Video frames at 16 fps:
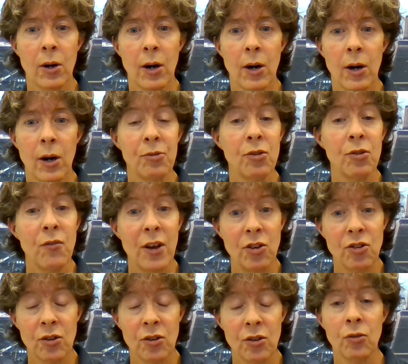
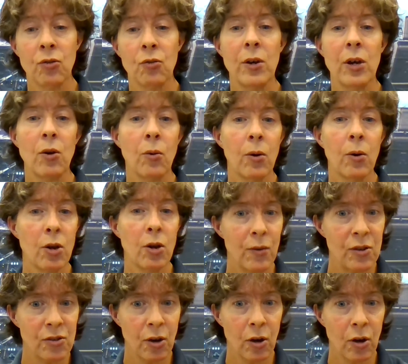observations, record your
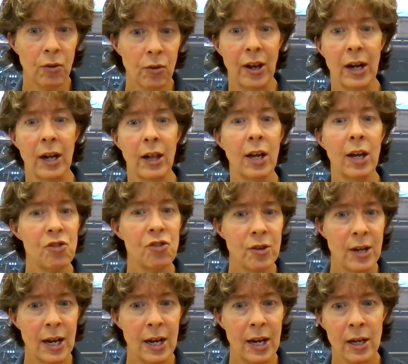results, analyze your
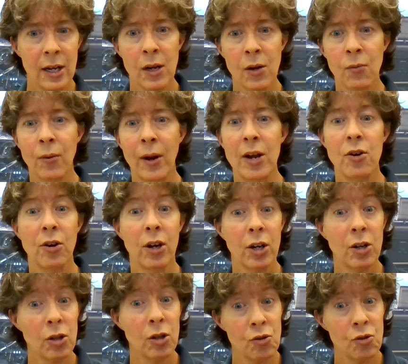data, write your
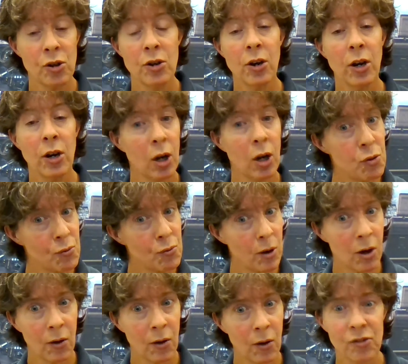conclusion. You're going to go through
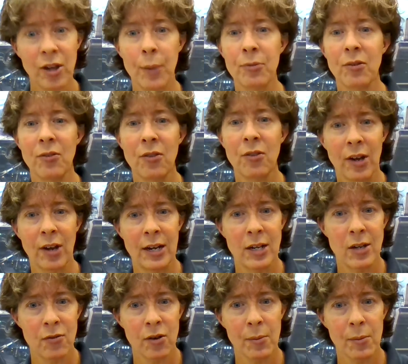all the steps of the
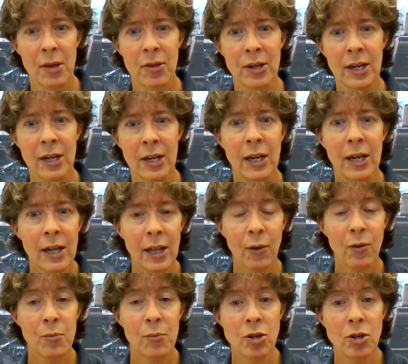scientific method like
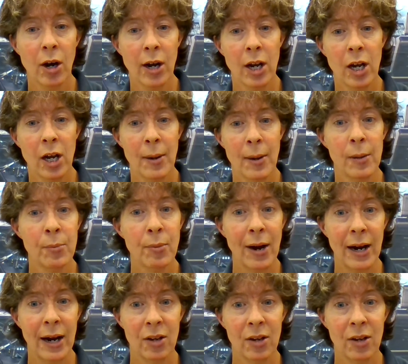we've been talking about and
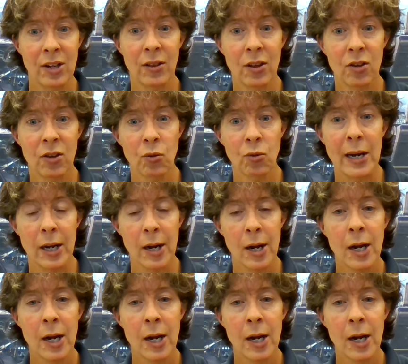practicing this week.